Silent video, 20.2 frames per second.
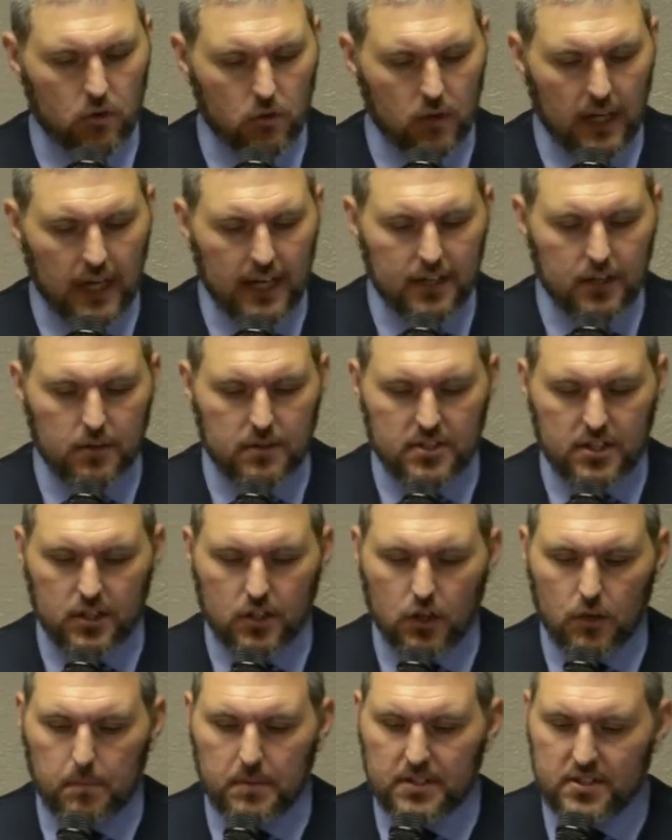Orlando is a
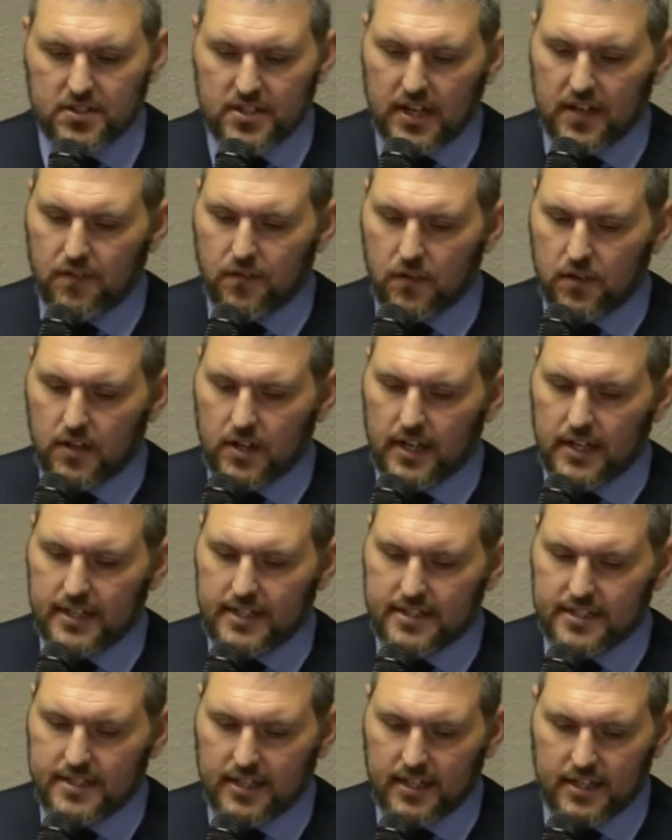little bit safer tonight,
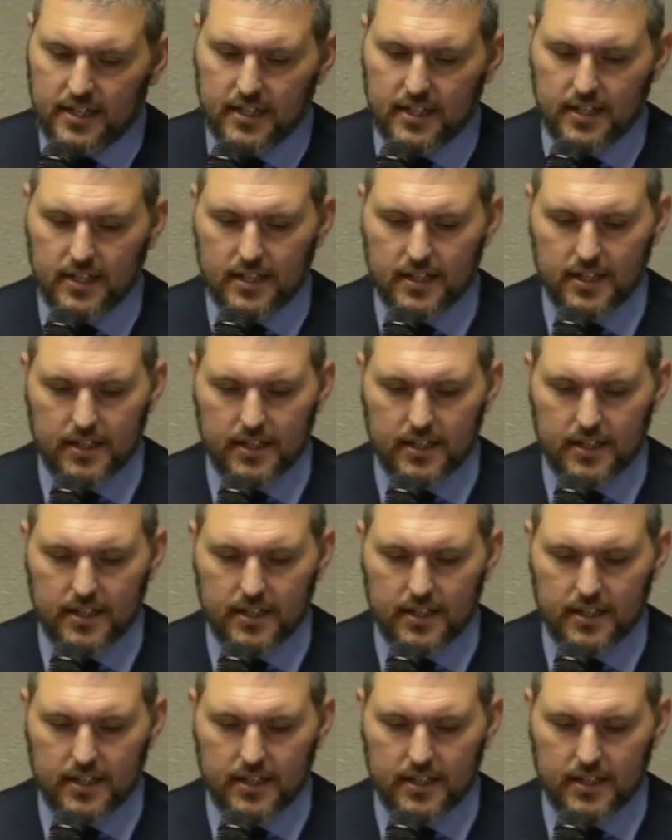he said.